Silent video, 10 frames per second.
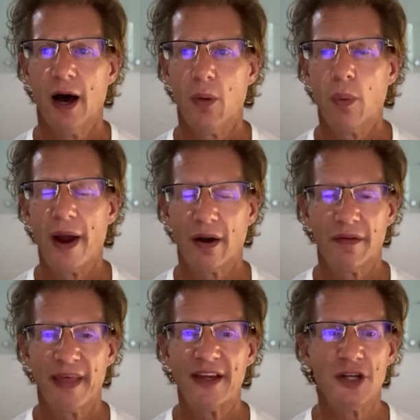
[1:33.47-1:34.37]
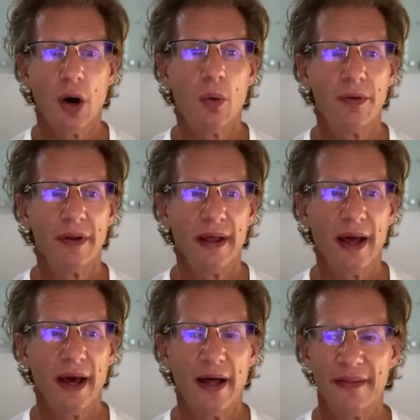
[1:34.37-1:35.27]
where they don't
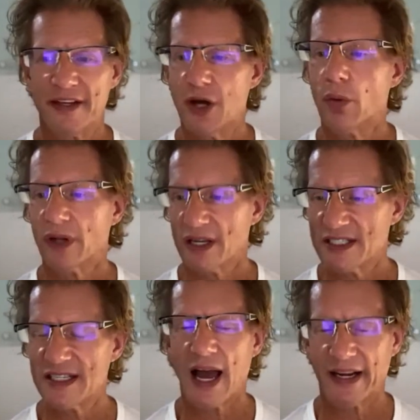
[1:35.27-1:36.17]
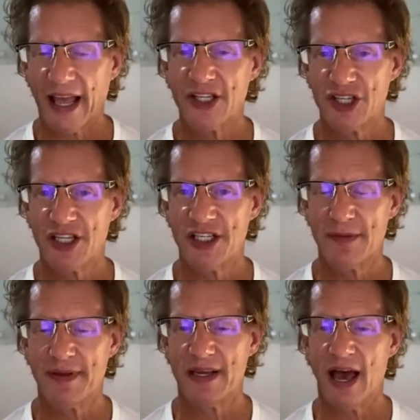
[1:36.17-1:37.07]
assign
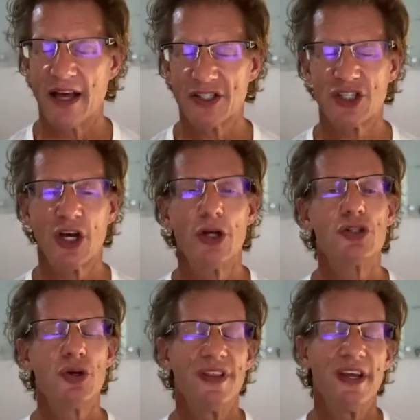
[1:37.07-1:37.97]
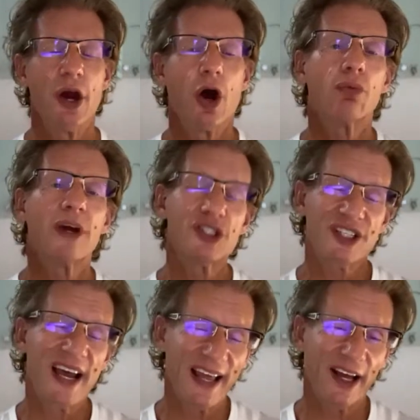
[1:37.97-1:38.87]
HTTPS to the
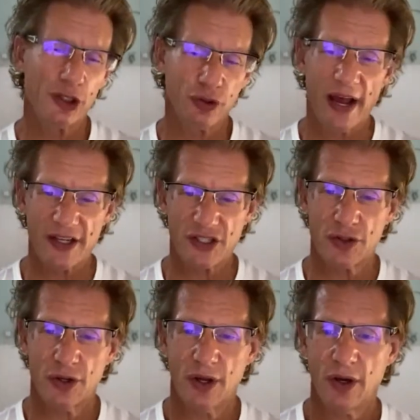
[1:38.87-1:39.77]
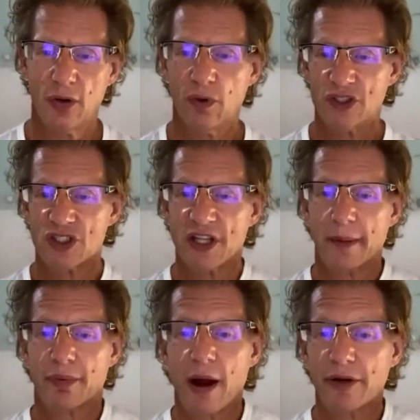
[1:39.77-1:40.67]
originating address, which is
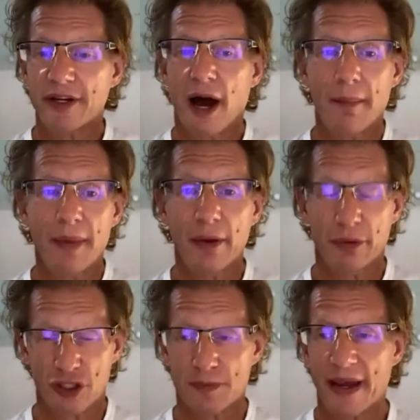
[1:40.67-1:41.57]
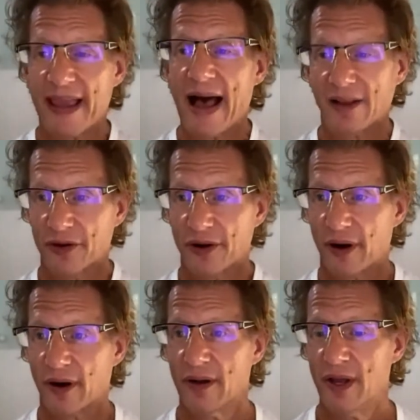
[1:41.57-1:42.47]
like prouty.me, which is my
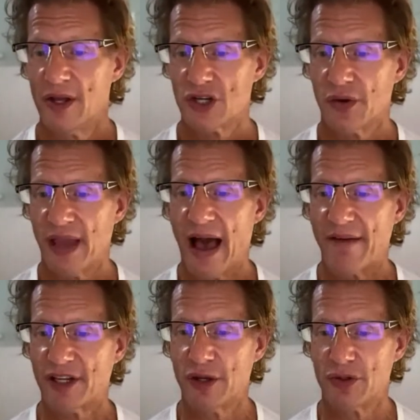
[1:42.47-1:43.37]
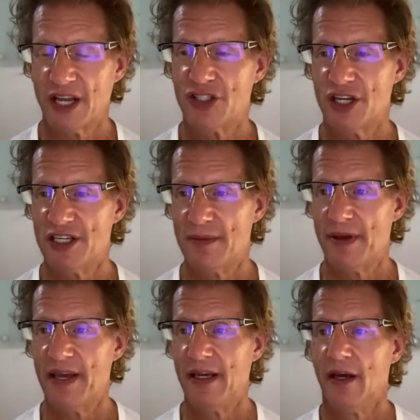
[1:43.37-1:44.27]
calendar. So you have to use
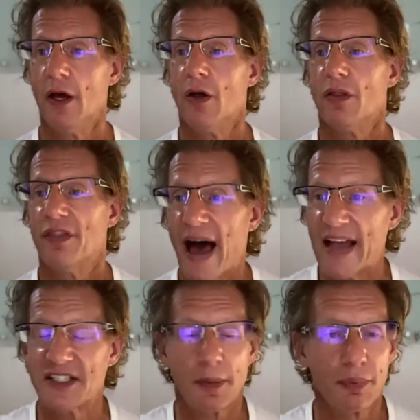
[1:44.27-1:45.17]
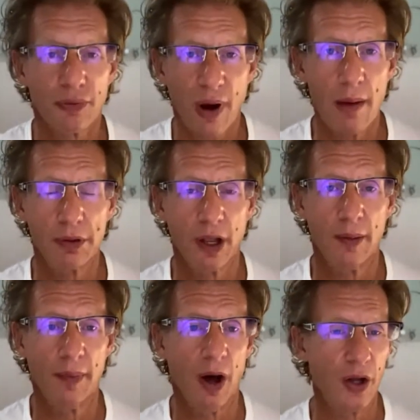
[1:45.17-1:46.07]
HTTP. That's a
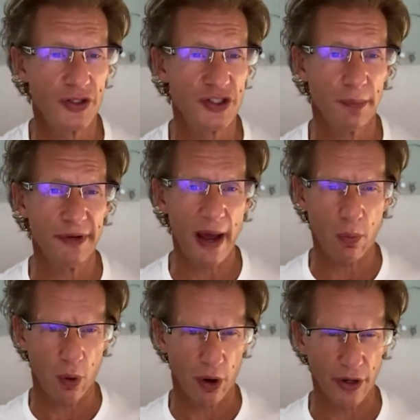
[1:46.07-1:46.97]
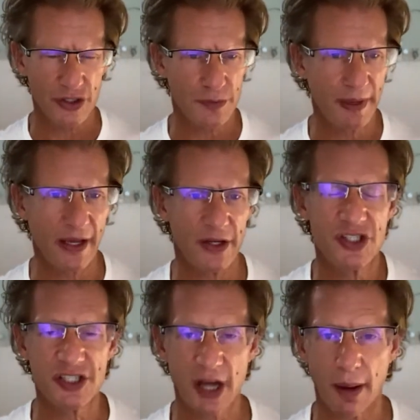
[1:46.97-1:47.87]
problem on some networks
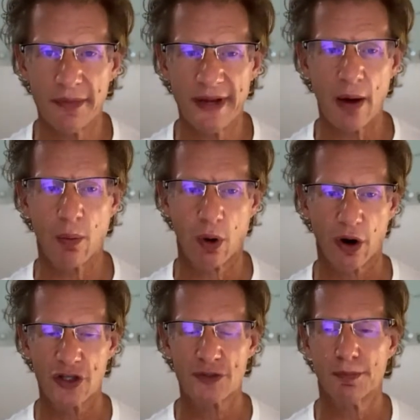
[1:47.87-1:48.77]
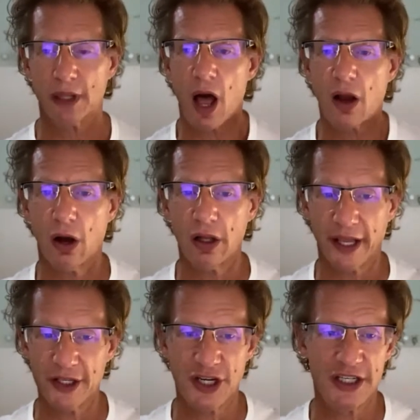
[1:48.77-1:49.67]
because some networks block all
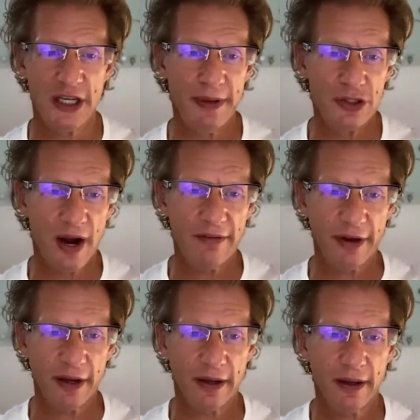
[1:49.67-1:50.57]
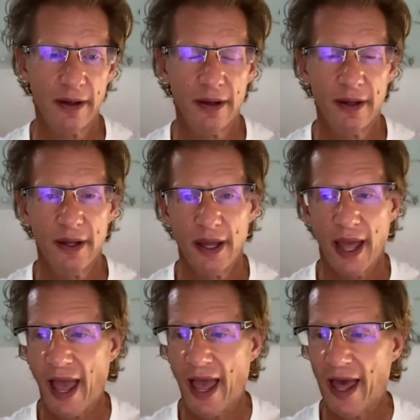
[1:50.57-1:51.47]
HTTP traffic.
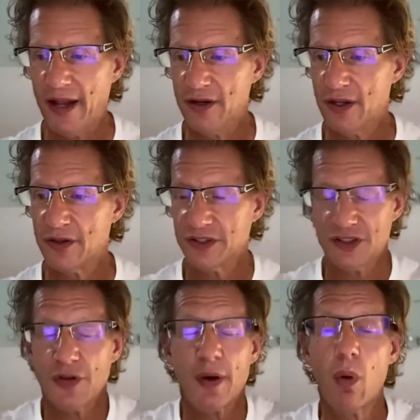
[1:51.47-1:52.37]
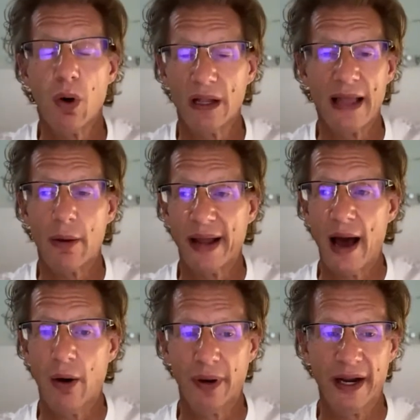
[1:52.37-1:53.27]
And so they won't allow it
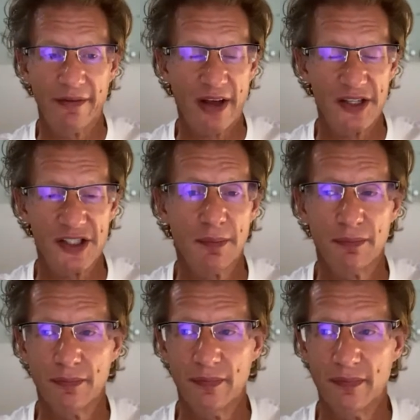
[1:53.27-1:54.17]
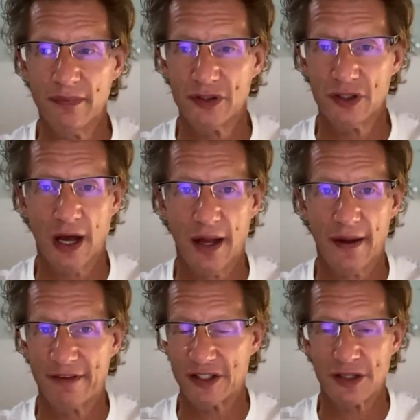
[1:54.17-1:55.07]
out. And I've got some
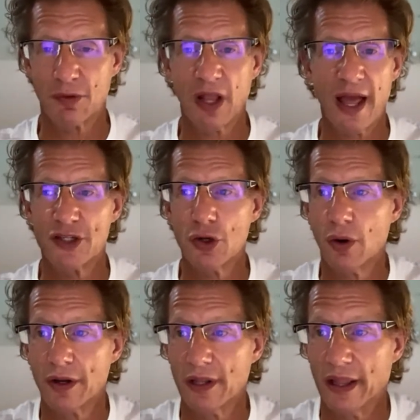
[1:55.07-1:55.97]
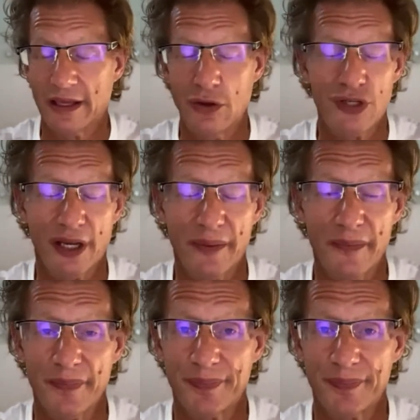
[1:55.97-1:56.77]
clients who are like using